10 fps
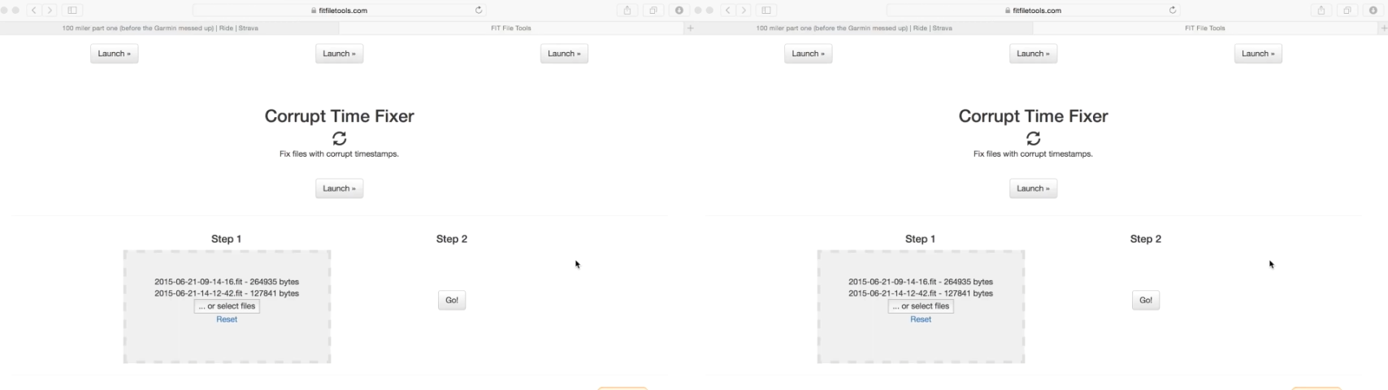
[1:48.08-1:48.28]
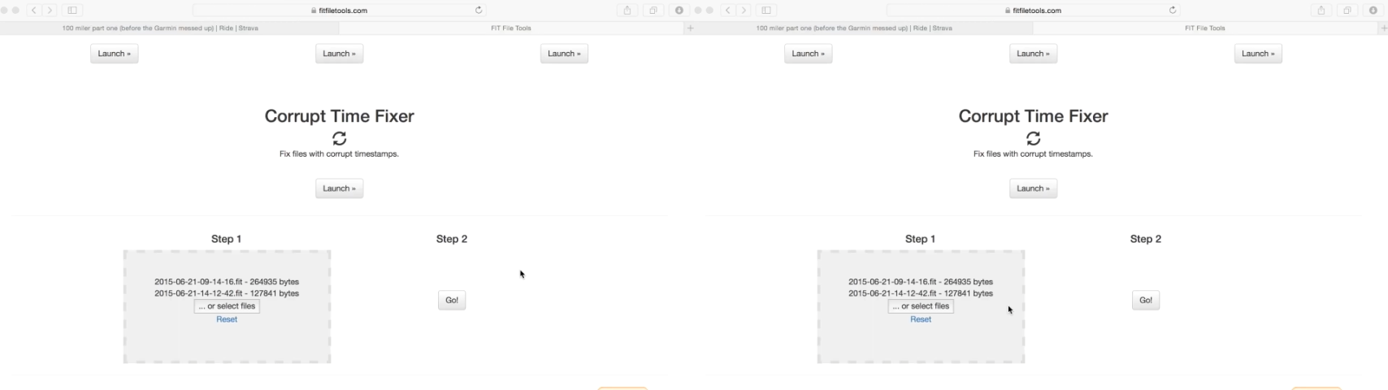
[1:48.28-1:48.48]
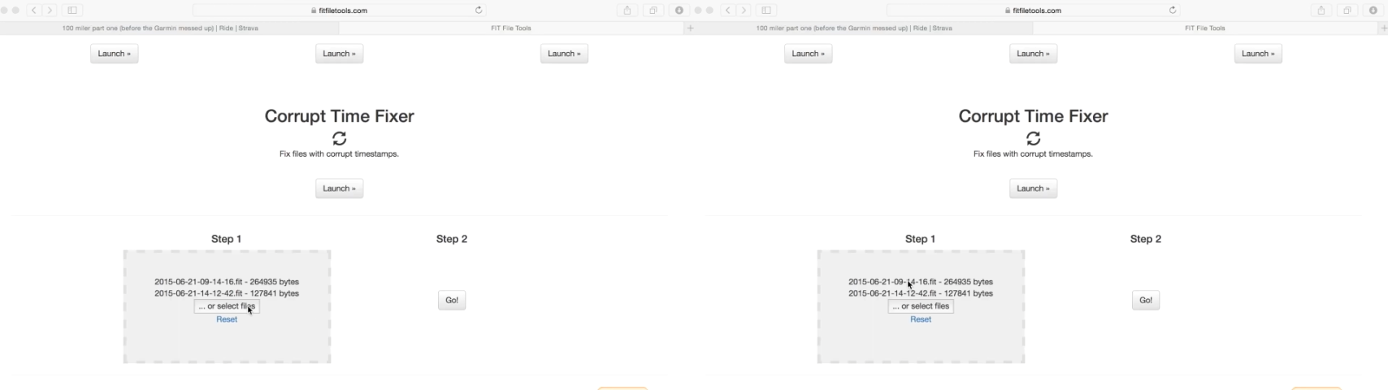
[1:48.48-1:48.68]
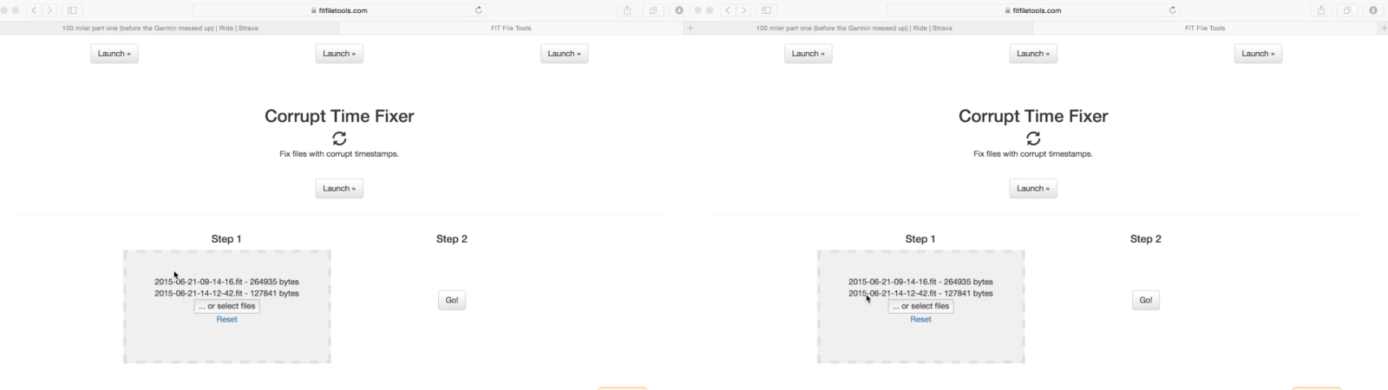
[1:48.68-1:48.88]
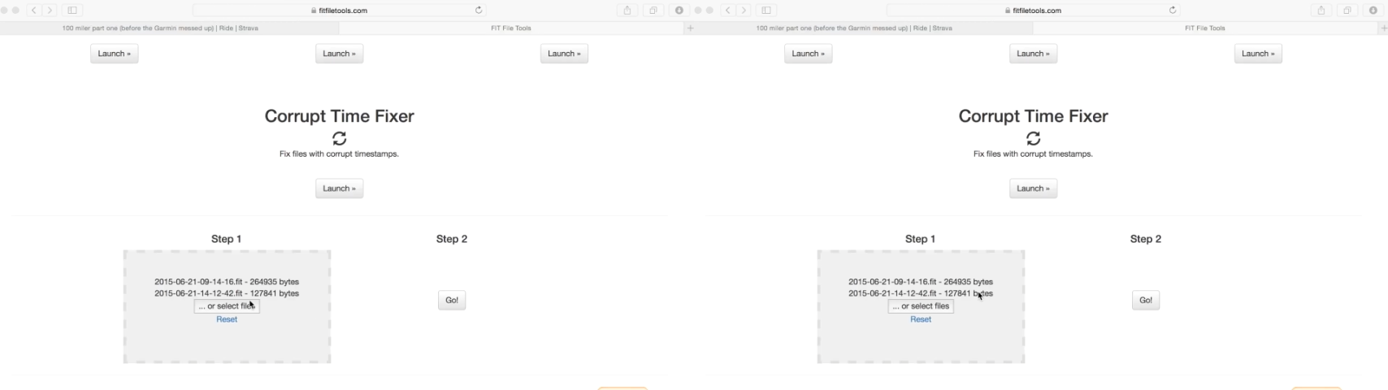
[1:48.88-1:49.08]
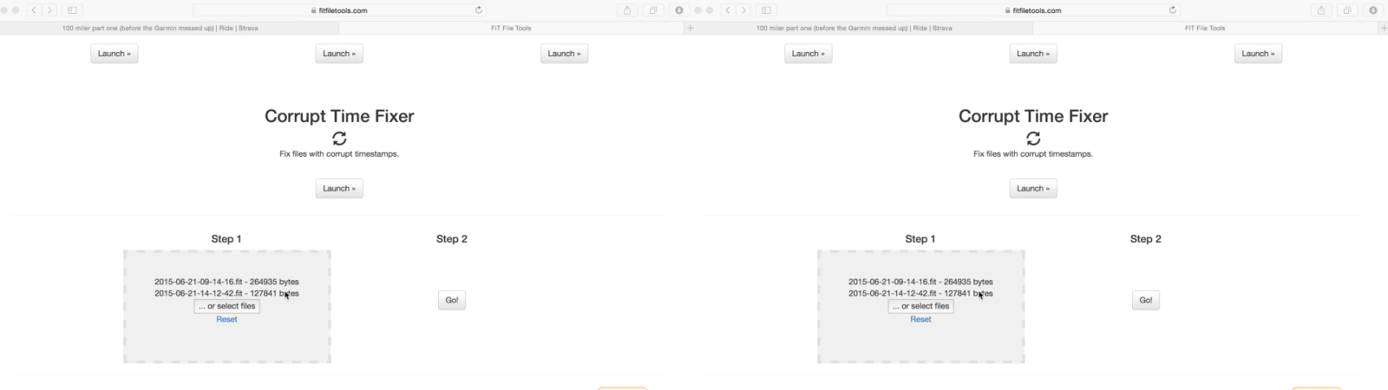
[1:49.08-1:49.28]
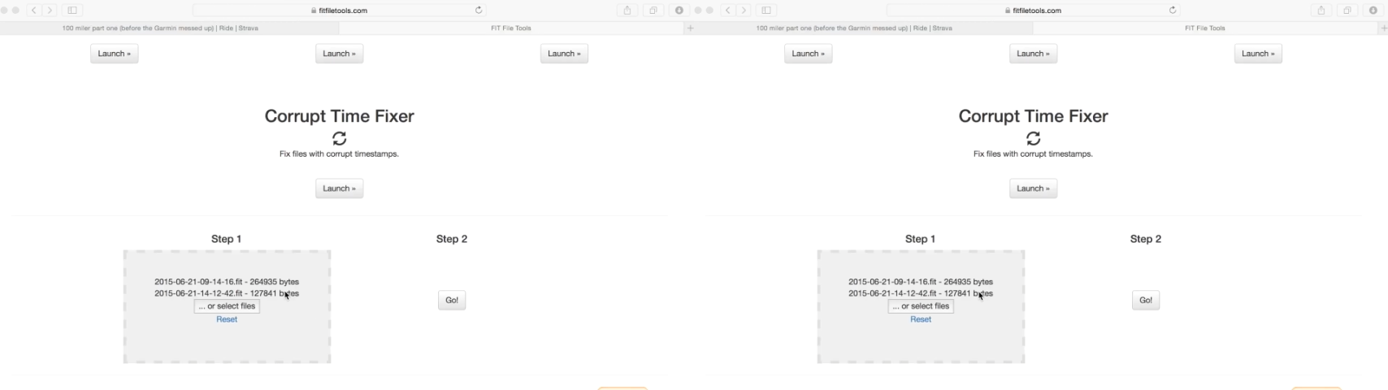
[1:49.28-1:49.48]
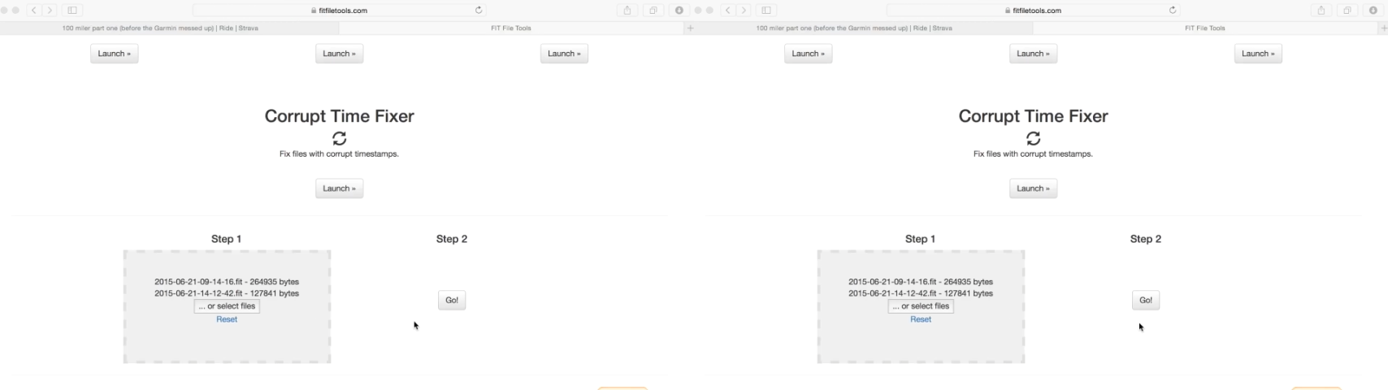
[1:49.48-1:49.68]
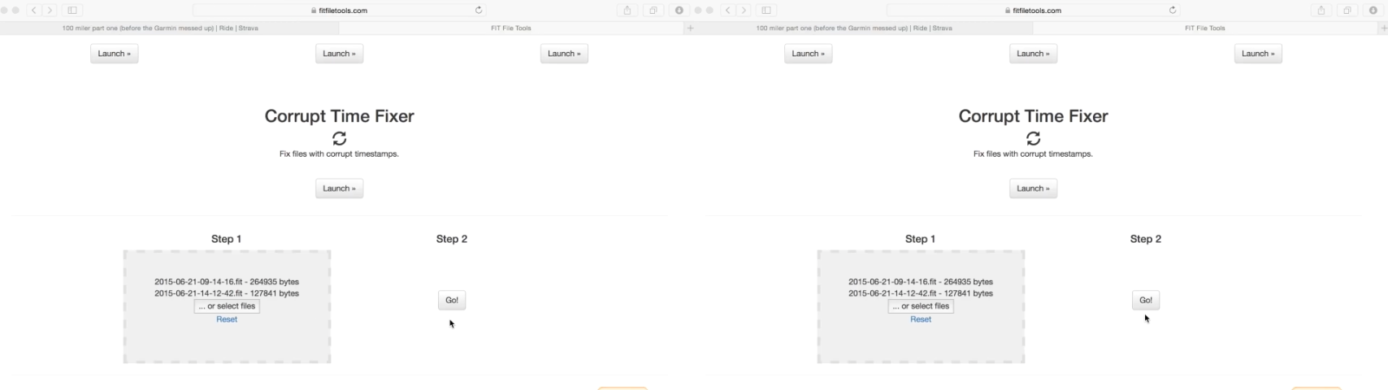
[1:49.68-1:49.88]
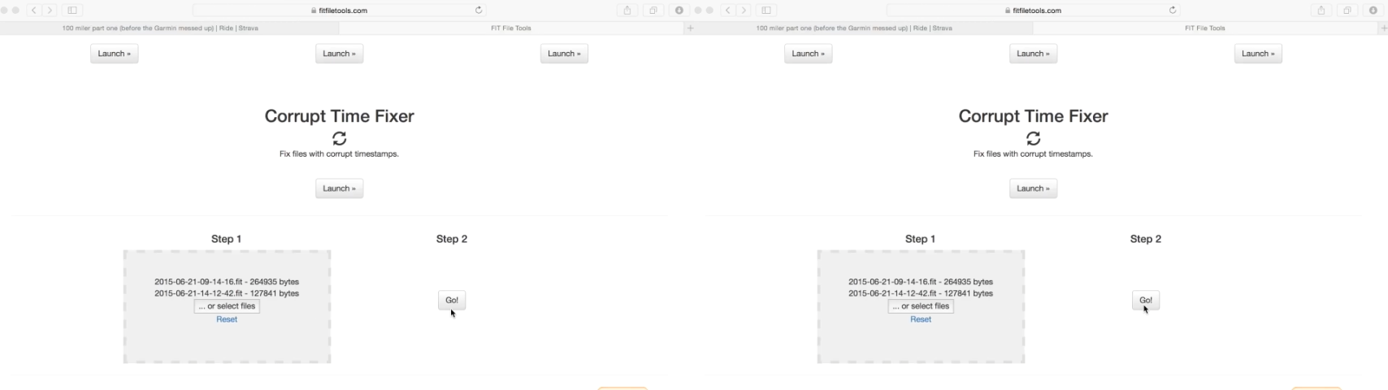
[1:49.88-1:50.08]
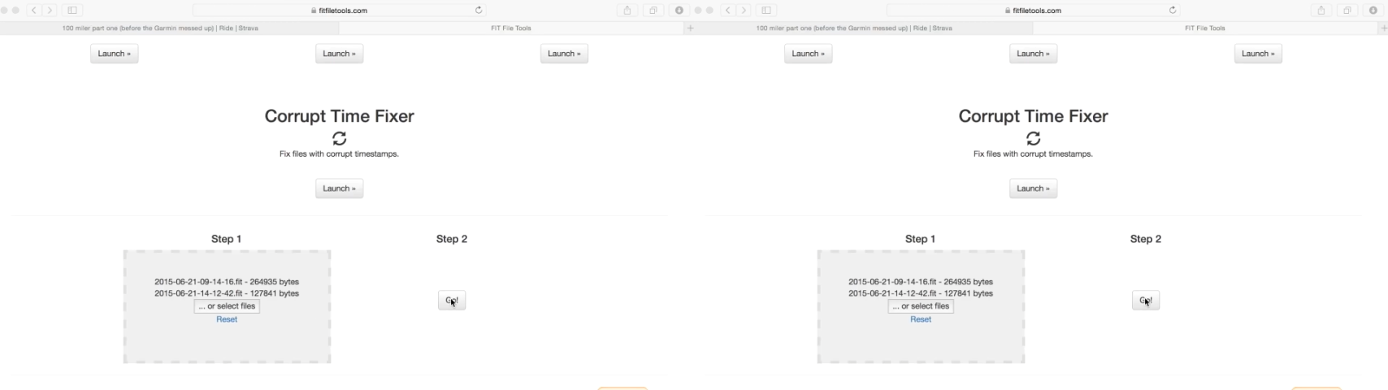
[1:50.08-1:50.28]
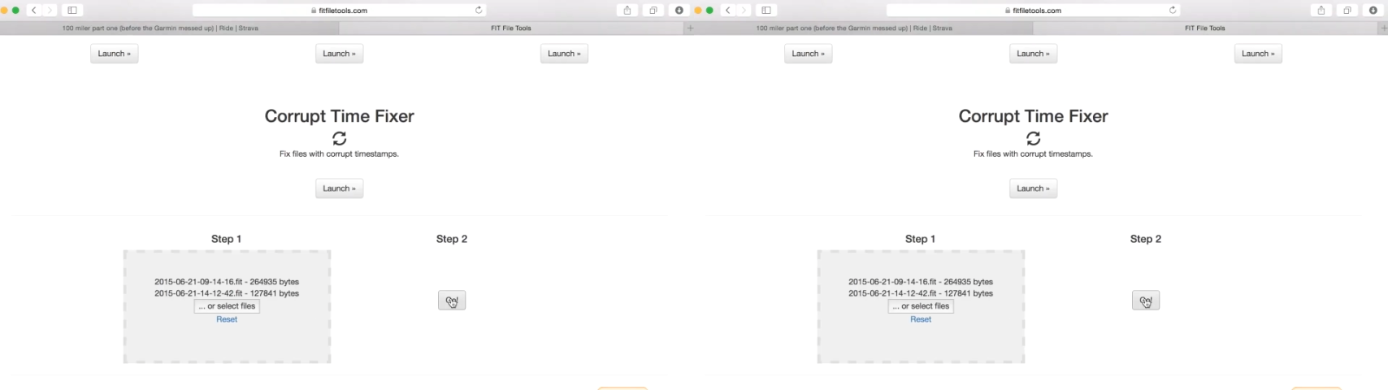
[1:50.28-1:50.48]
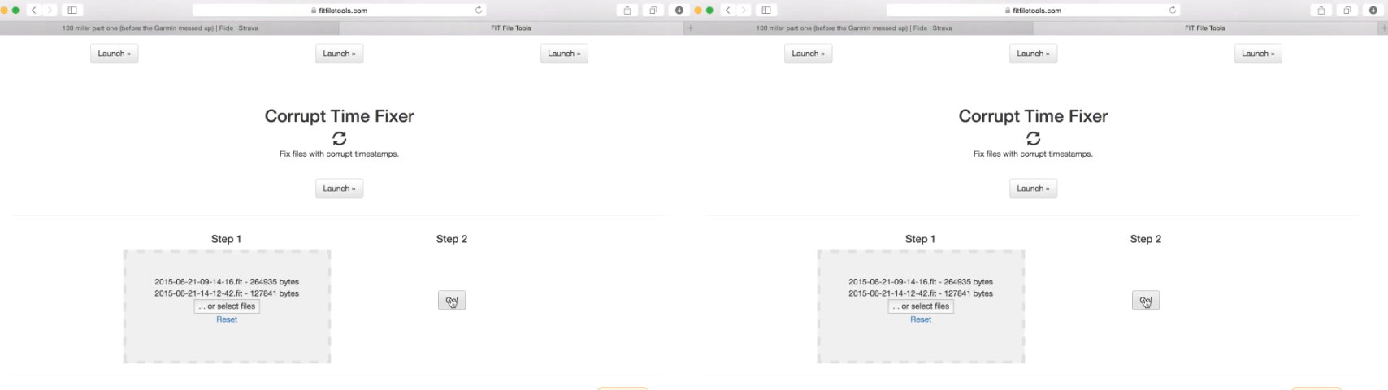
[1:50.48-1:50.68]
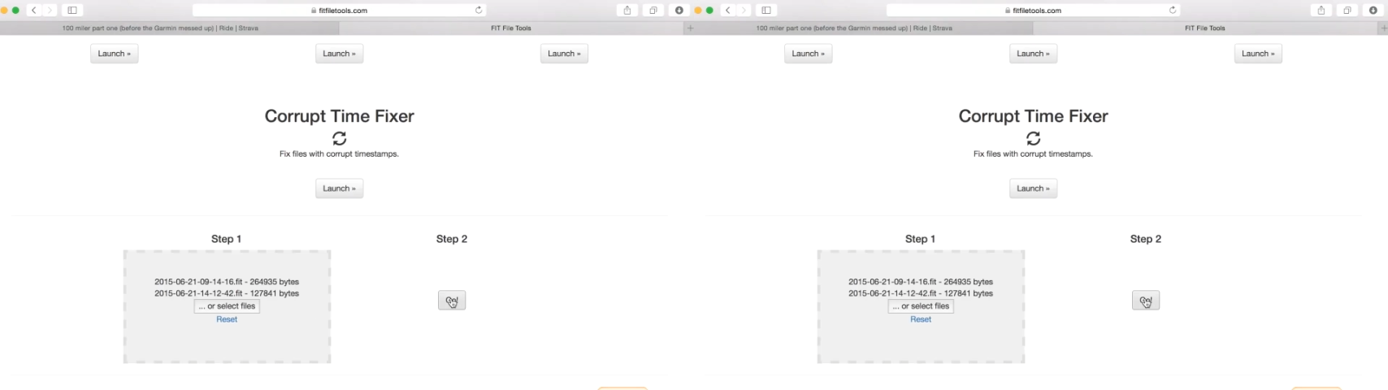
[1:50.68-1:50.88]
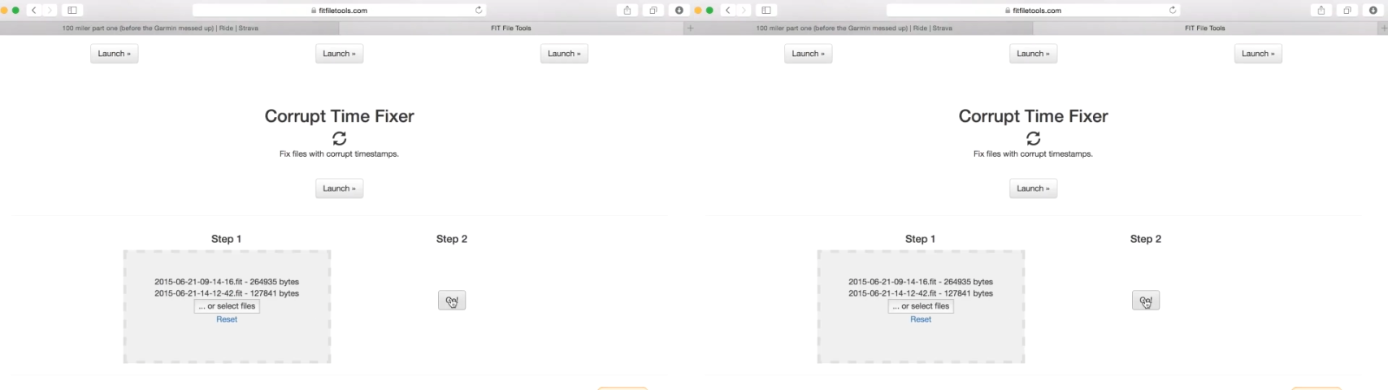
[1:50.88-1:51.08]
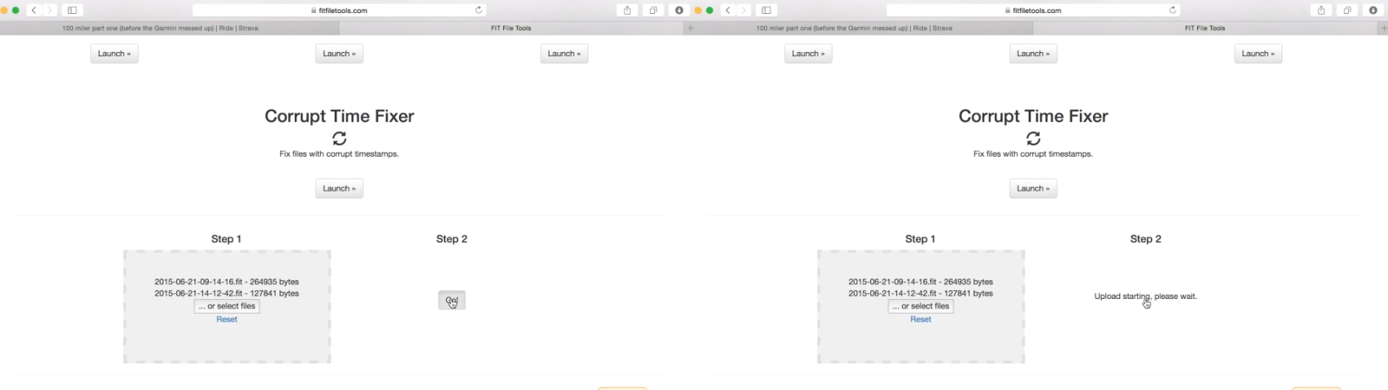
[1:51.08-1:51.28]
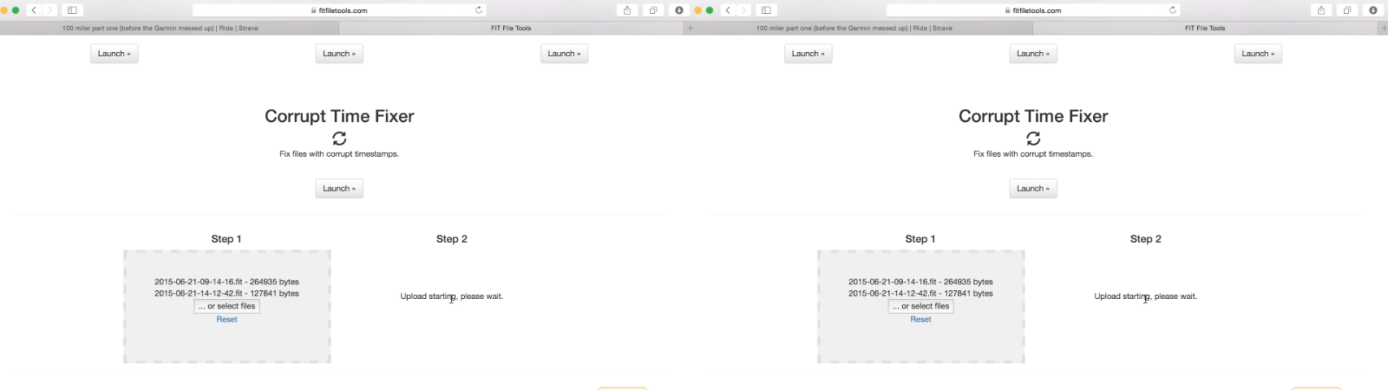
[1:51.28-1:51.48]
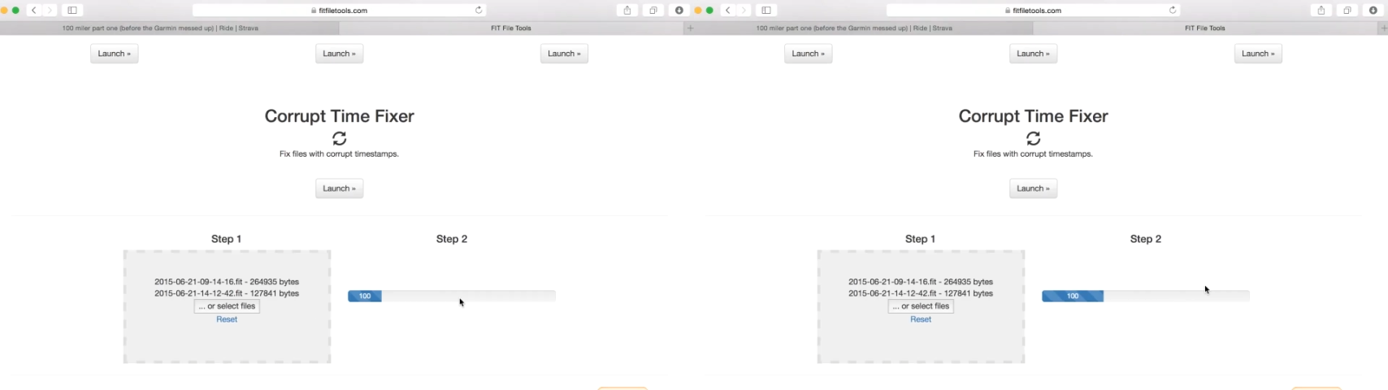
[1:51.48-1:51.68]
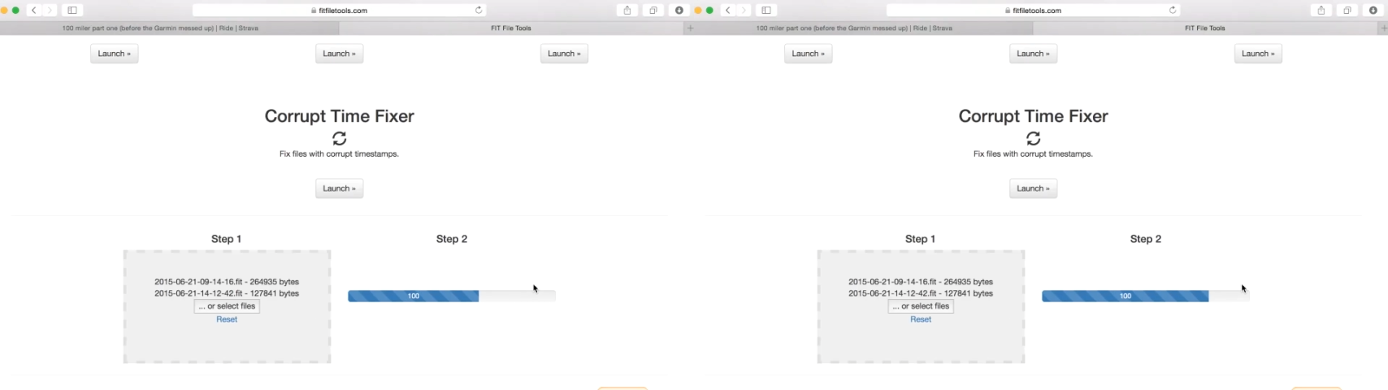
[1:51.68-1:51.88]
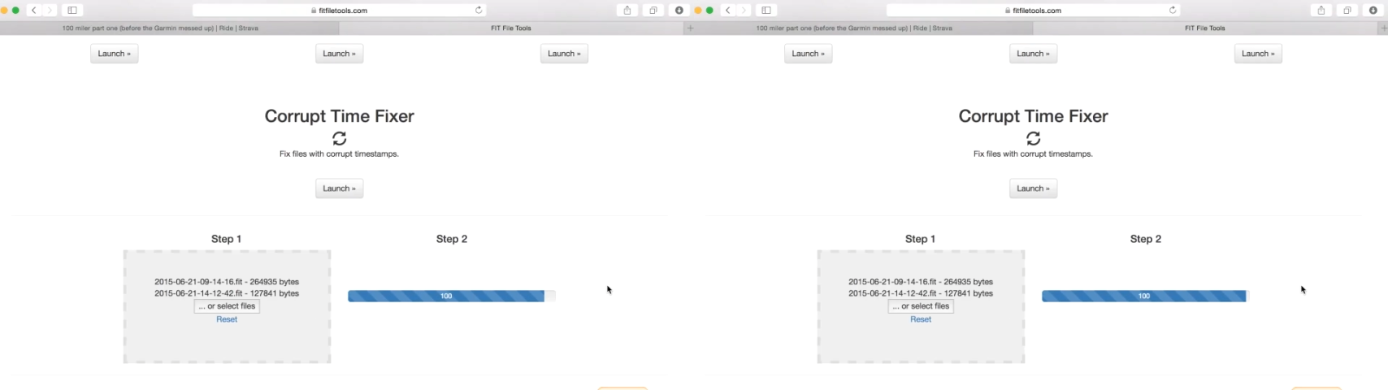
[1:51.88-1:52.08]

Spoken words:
[unreadable: no face in view]